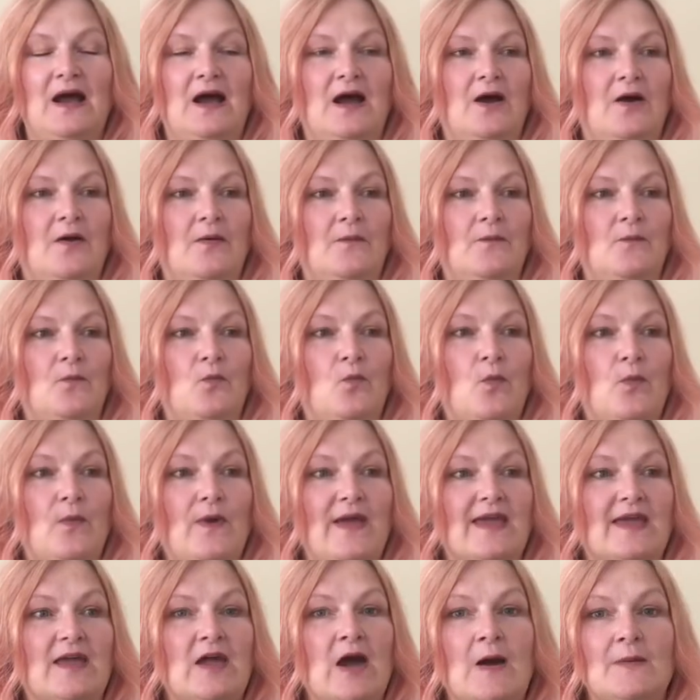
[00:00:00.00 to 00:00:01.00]
Um,
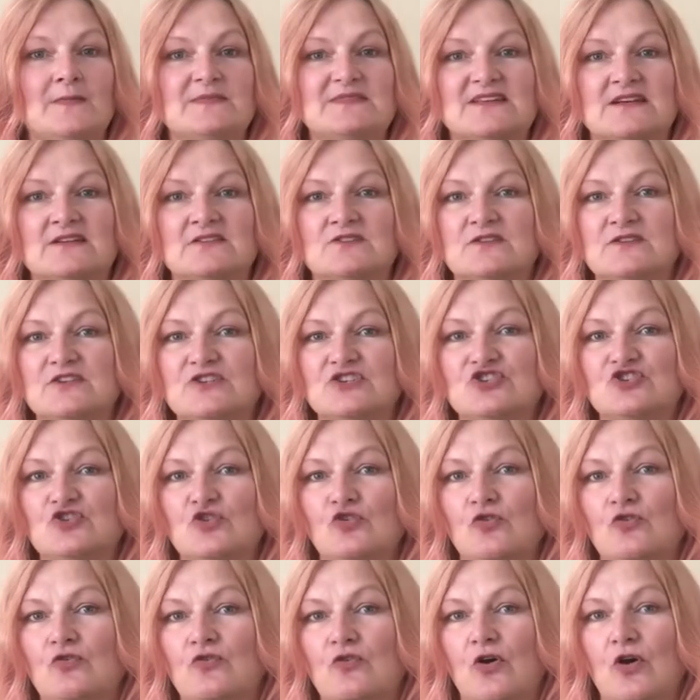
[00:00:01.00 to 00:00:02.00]
it comes under the
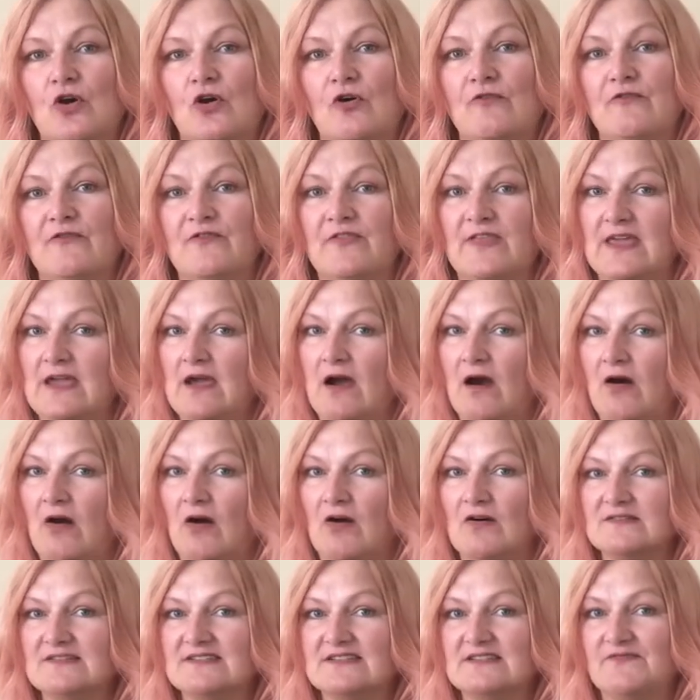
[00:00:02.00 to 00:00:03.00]
genre of the
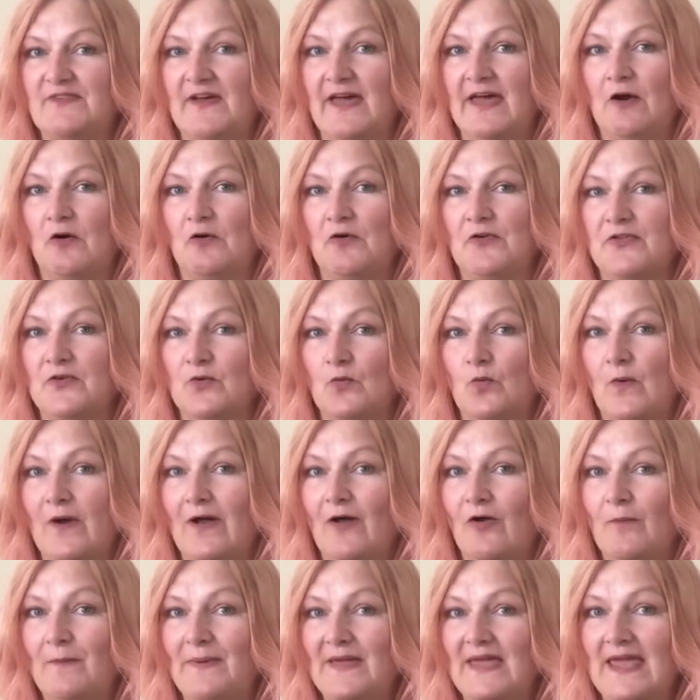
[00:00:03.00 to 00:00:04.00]
arts for health and
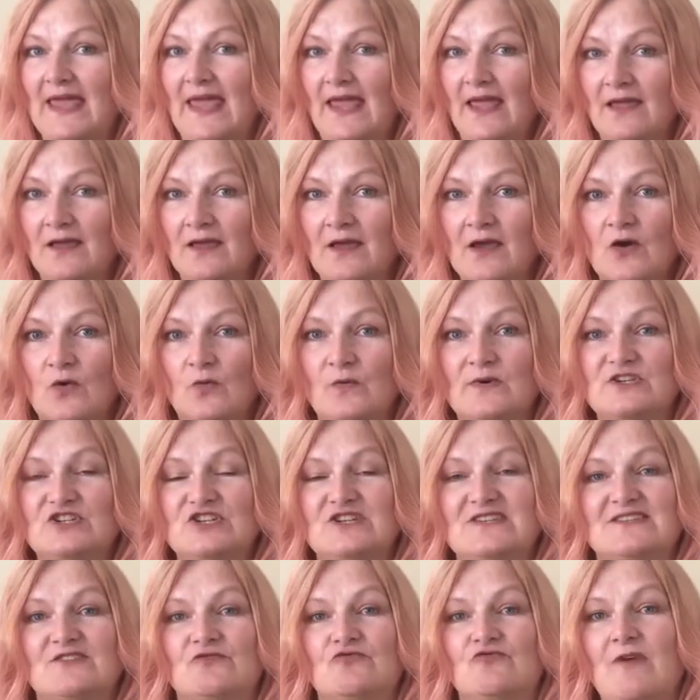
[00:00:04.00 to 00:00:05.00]
well-being,
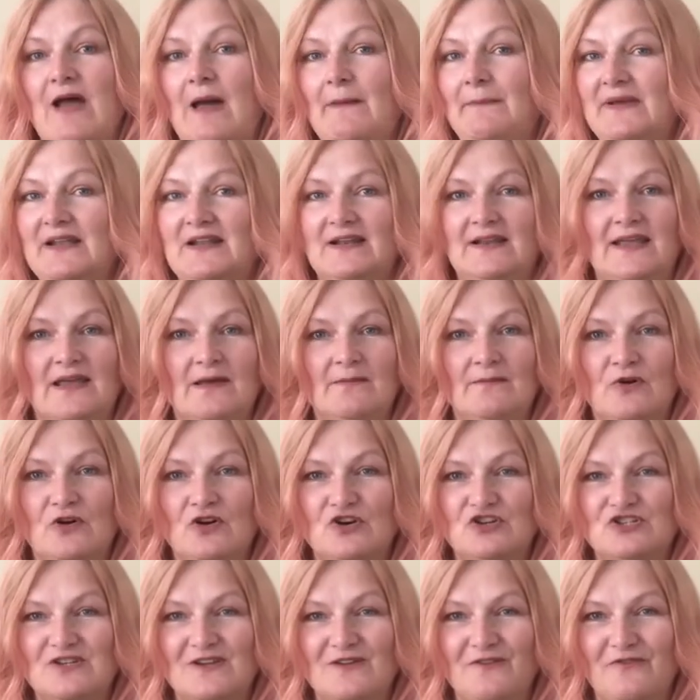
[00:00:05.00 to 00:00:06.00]
which is a rapidly
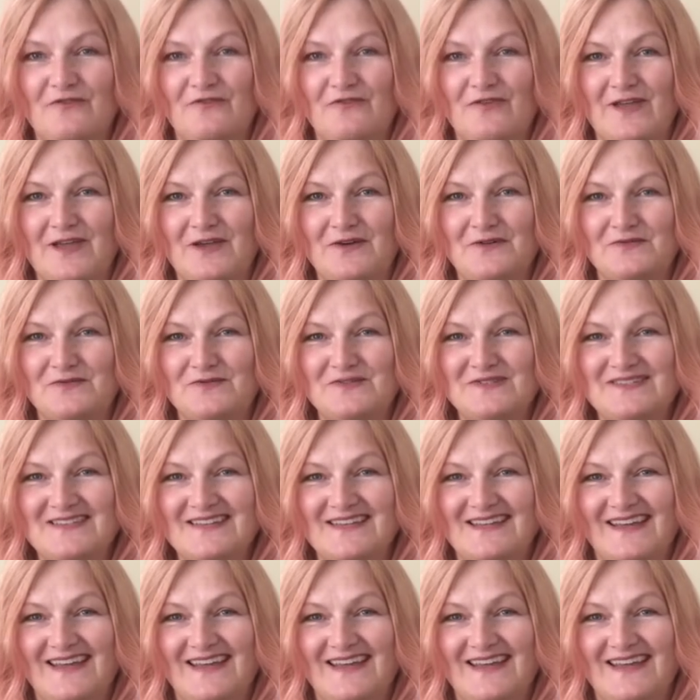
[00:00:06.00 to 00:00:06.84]
emerging field.